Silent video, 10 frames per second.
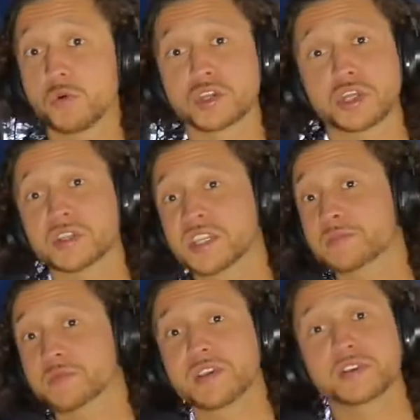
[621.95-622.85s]
you watch all the
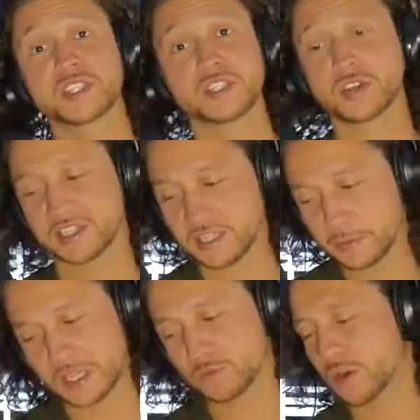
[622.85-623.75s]
teams in the regular season, you got League
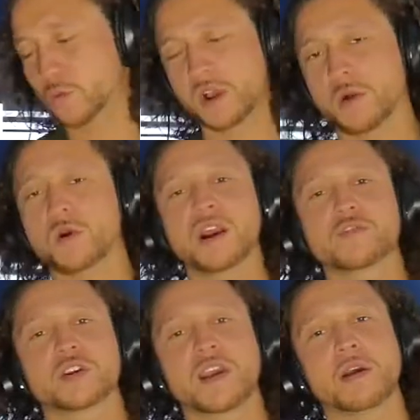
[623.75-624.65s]
Pass,
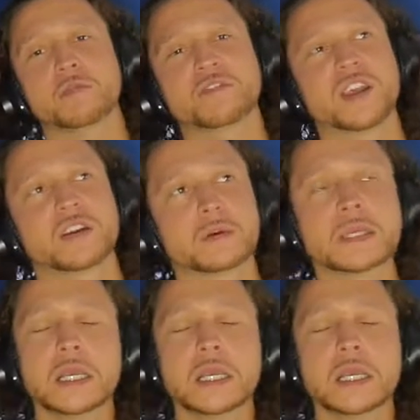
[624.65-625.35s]
wherever you're at with fandom,